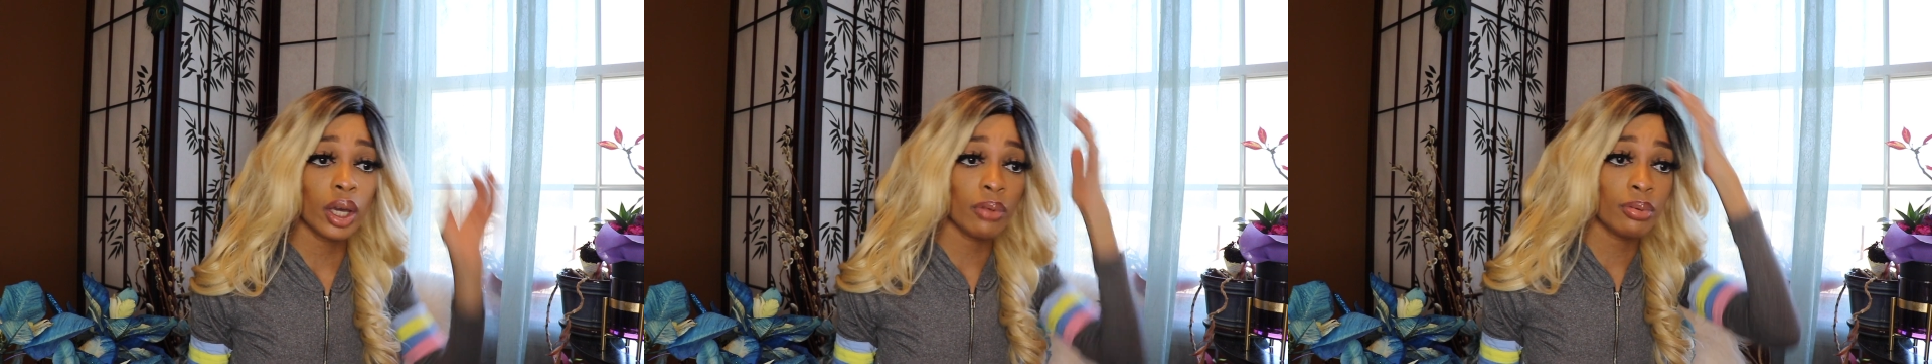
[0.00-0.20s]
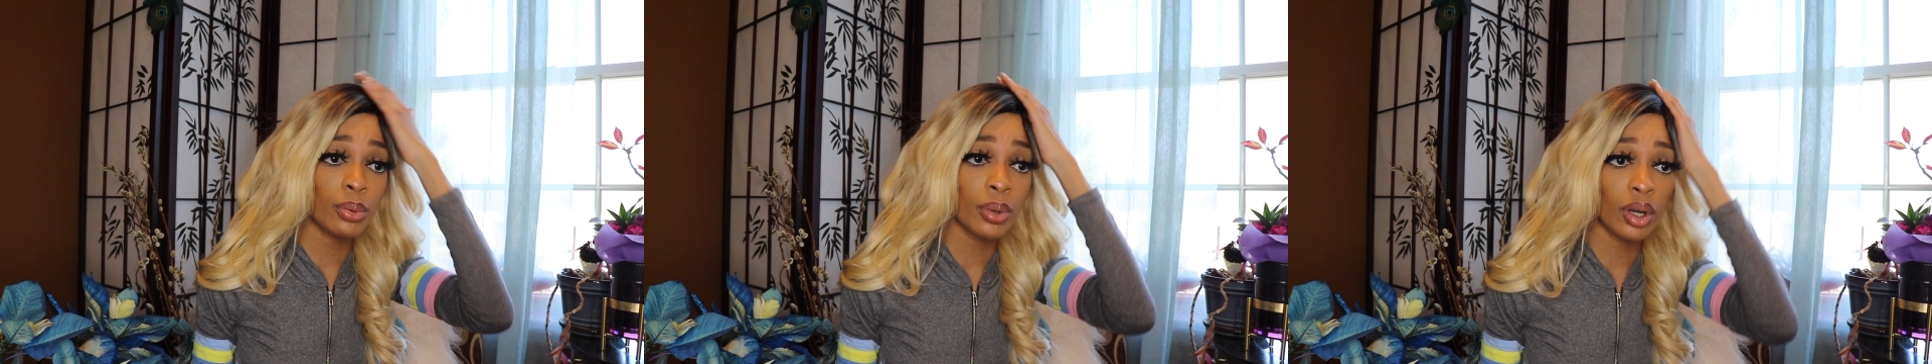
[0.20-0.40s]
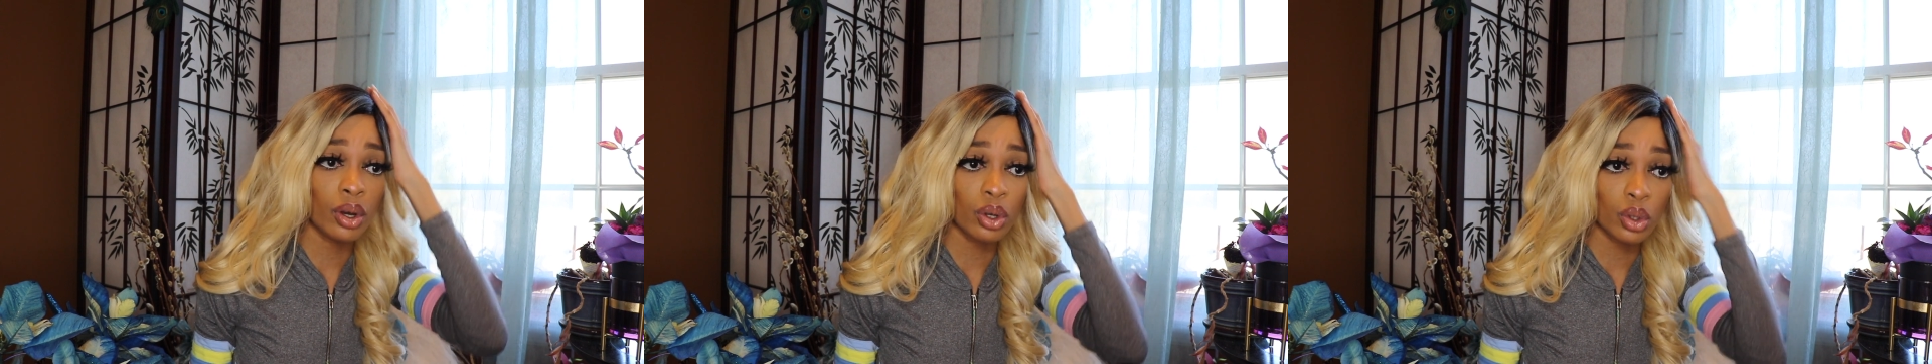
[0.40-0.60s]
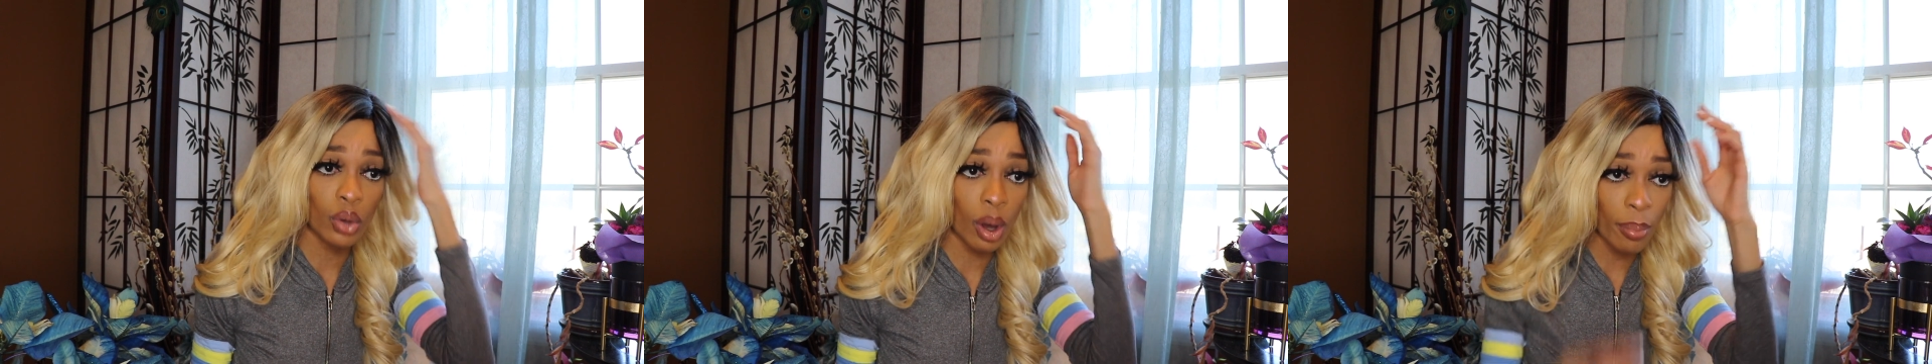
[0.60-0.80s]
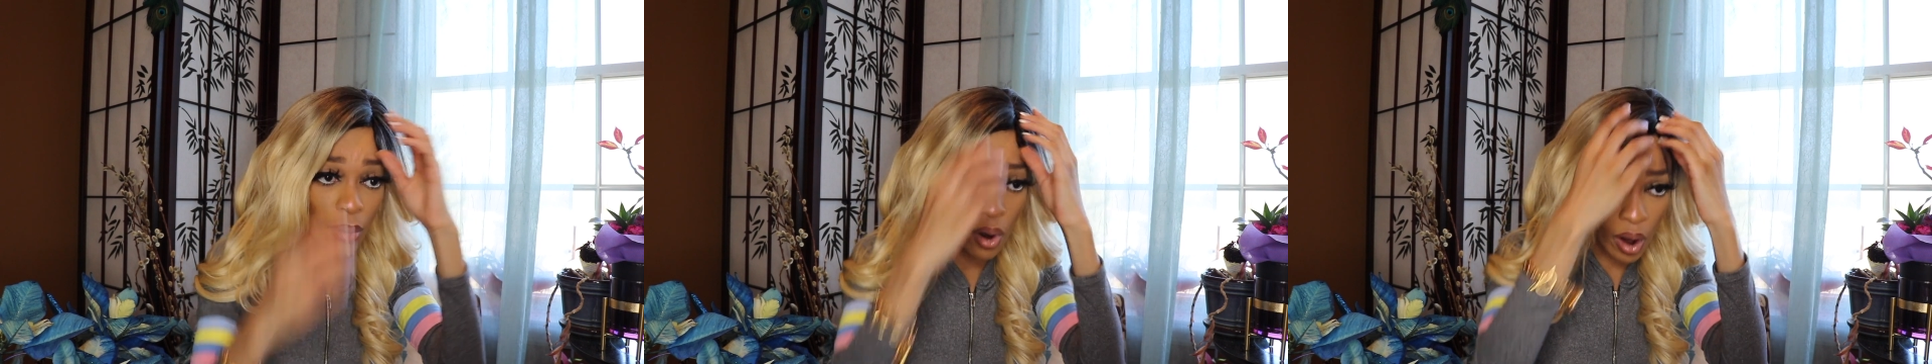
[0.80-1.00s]
if you want to go to
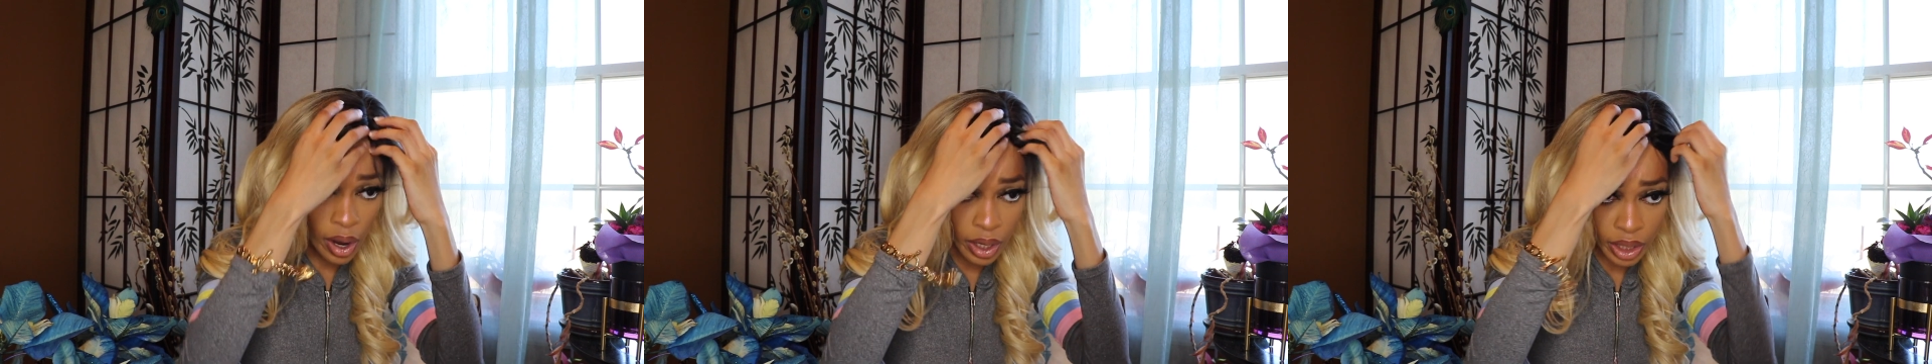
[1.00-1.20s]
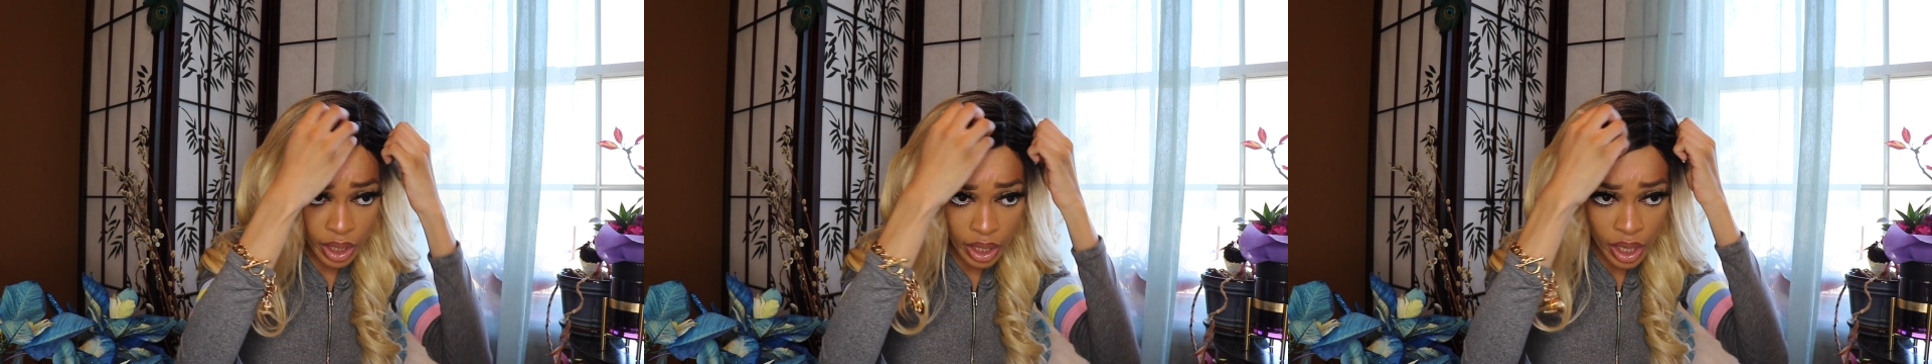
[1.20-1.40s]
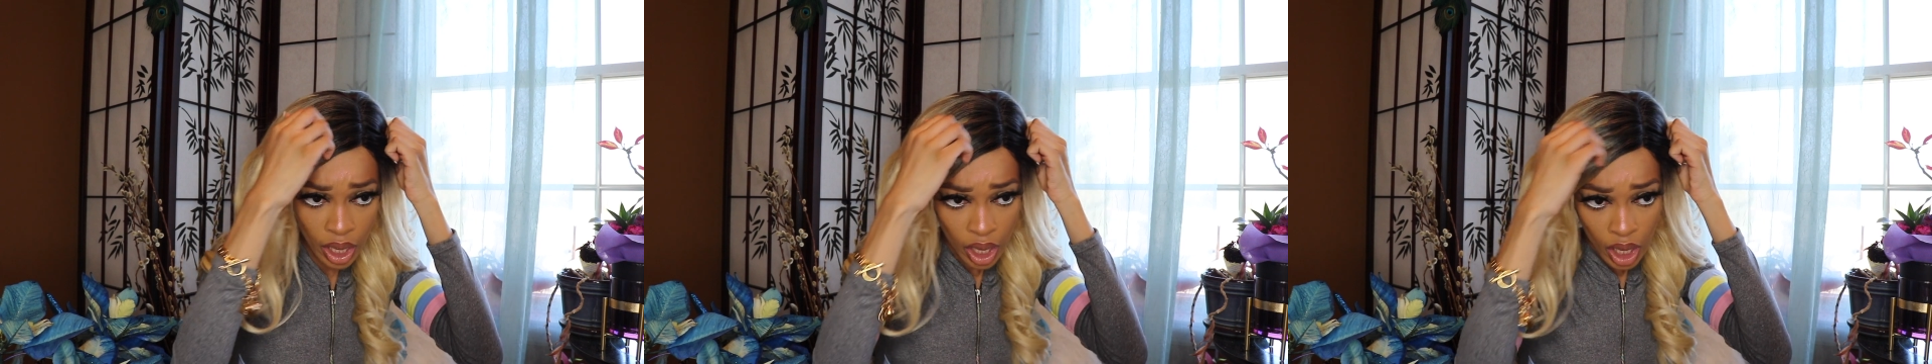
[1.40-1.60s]
a party,